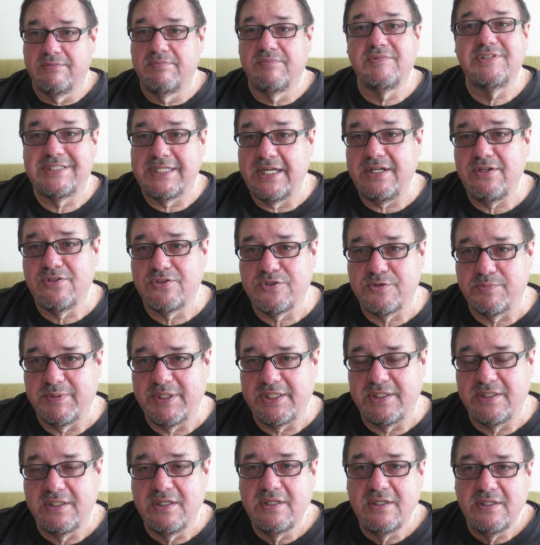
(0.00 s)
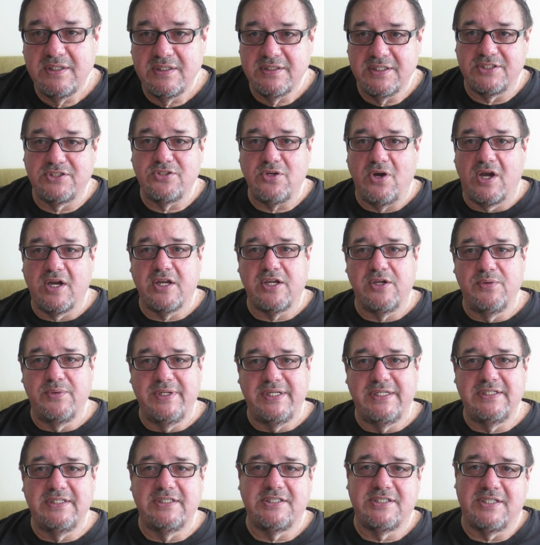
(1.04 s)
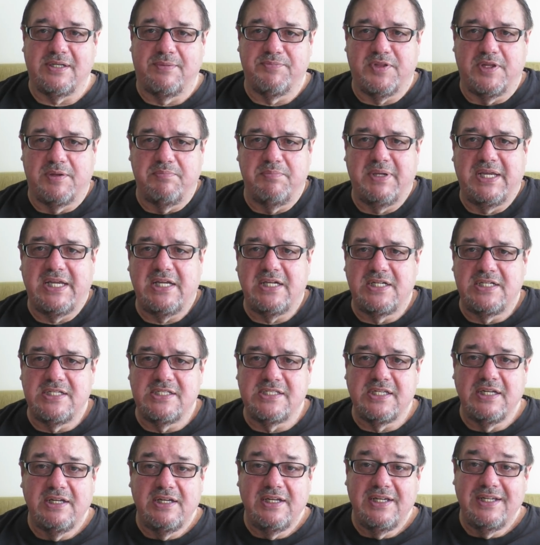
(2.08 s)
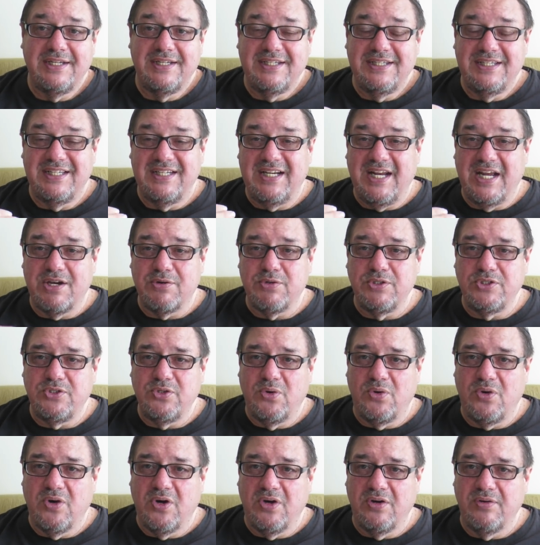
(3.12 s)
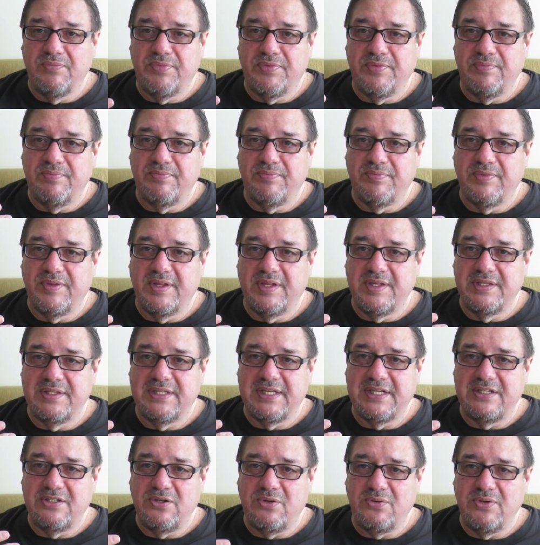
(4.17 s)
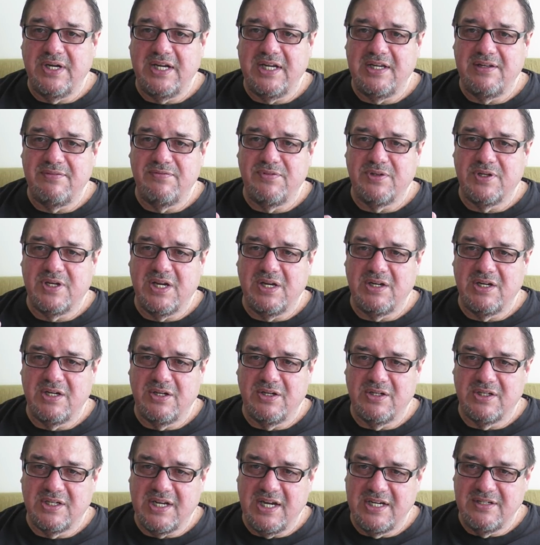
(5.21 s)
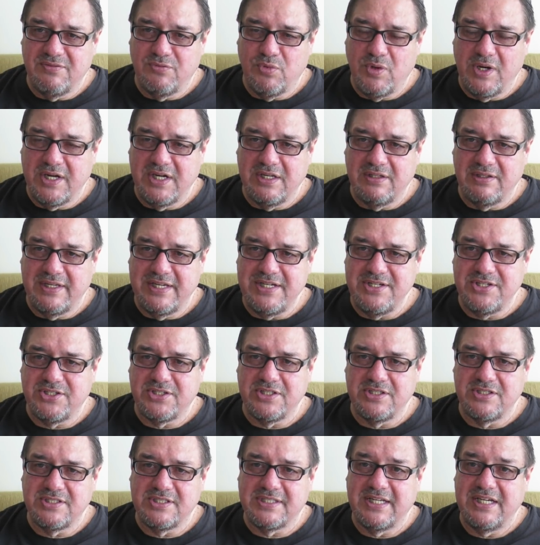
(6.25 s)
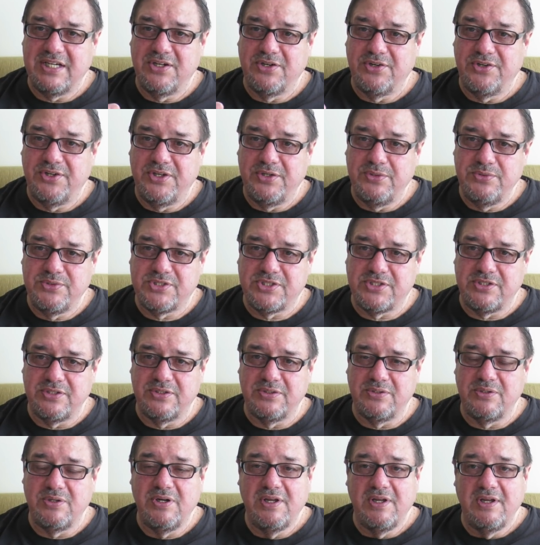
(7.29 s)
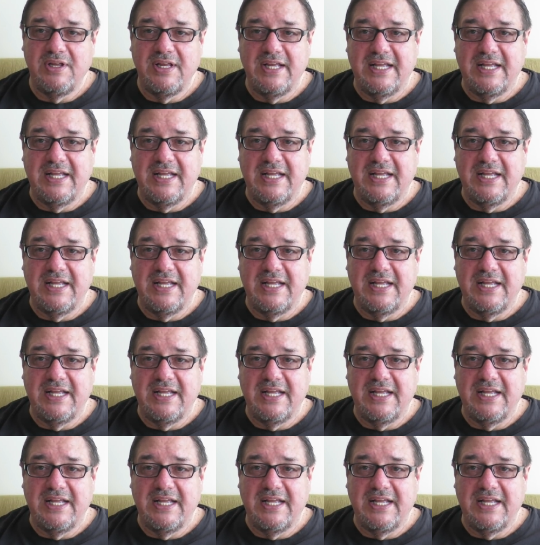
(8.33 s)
of salesmen that talk you into something, because in Ecuador, they don't have the kind of regulations that you're used to.